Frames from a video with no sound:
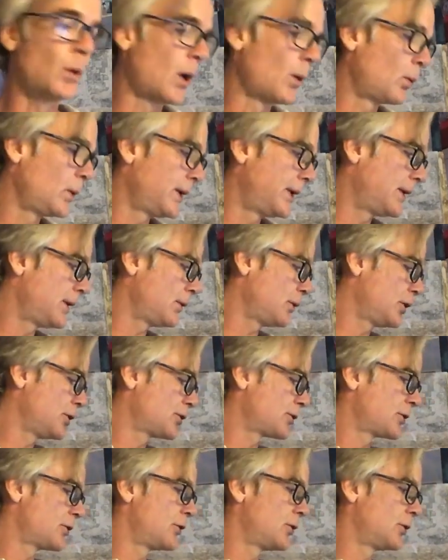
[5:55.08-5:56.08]
What we
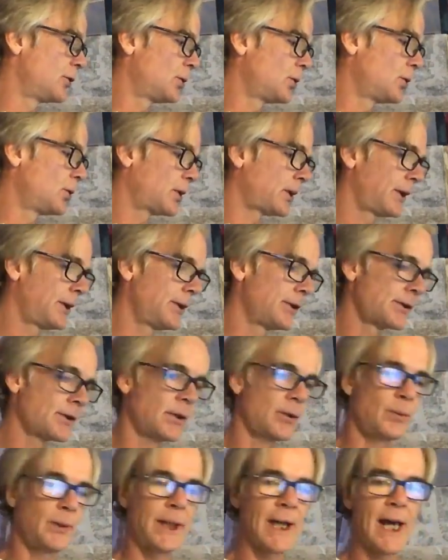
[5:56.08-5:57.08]
used to do is